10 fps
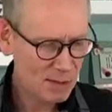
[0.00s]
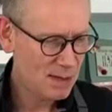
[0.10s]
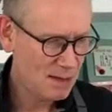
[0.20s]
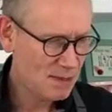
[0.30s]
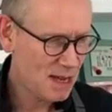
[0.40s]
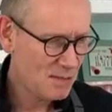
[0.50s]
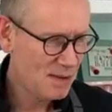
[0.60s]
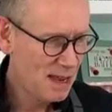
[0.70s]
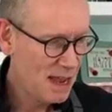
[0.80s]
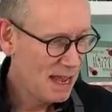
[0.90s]
Double thumbs
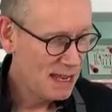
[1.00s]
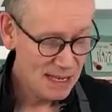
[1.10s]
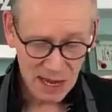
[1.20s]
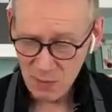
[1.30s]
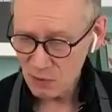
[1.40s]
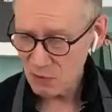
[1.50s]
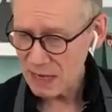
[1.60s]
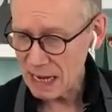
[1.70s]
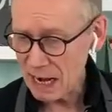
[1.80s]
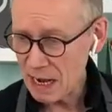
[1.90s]
up. Yeah, but
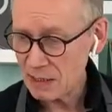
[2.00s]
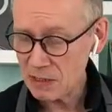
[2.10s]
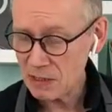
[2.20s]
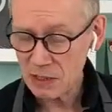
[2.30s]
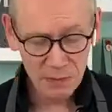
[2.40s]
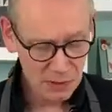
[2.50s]
already, I,